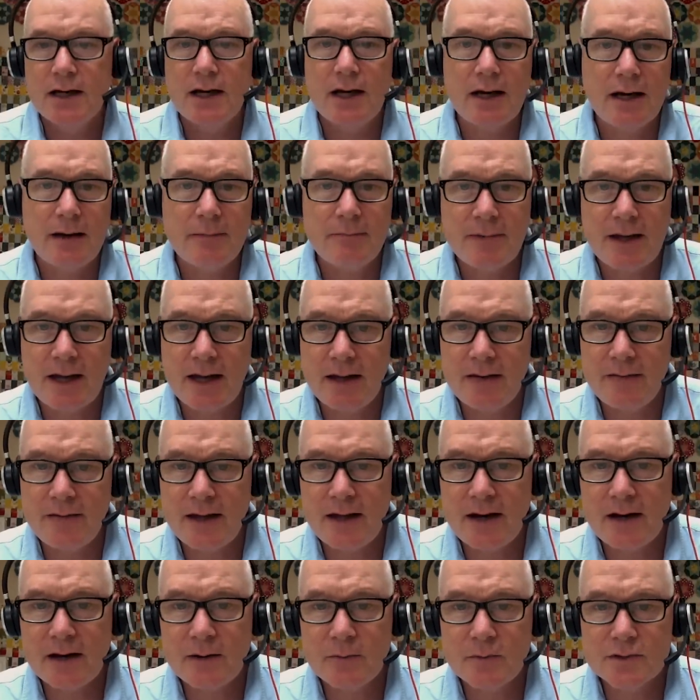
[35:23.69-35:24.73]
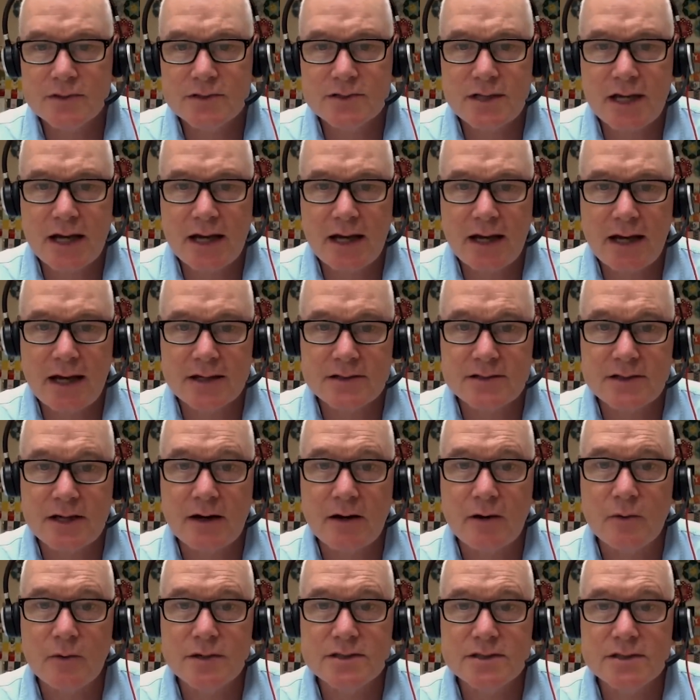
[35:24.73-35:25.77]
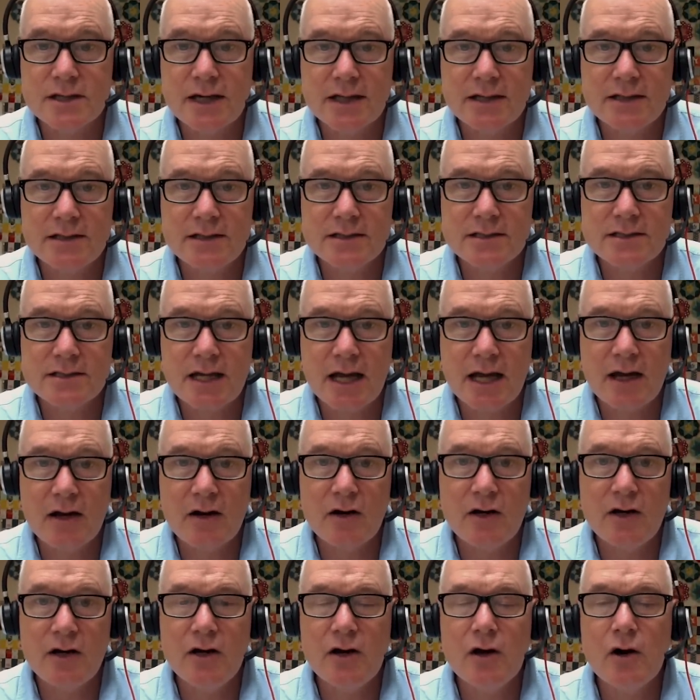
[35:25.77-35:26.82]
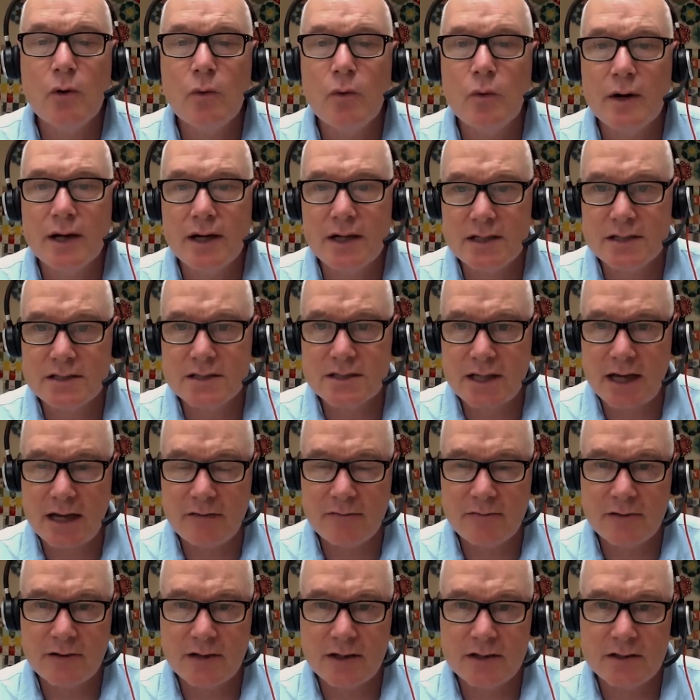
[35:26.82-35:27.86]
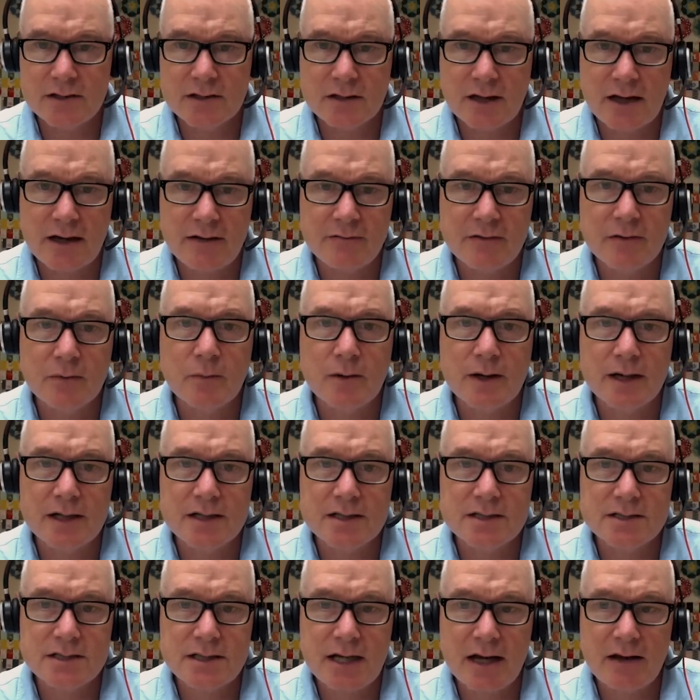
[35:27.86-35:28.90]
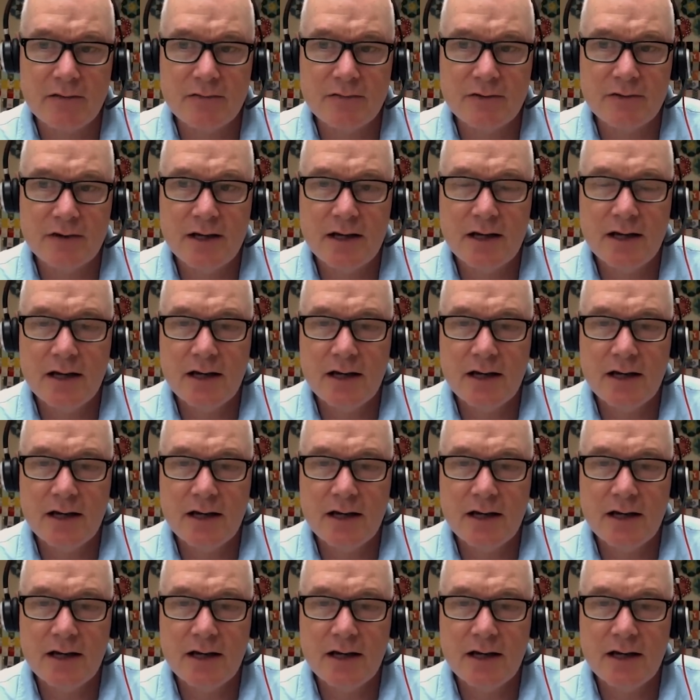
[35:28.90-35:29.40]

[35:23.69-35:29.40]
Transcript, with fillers: um, and then I will say, as I always like to say, no one is safe until everyone is safe.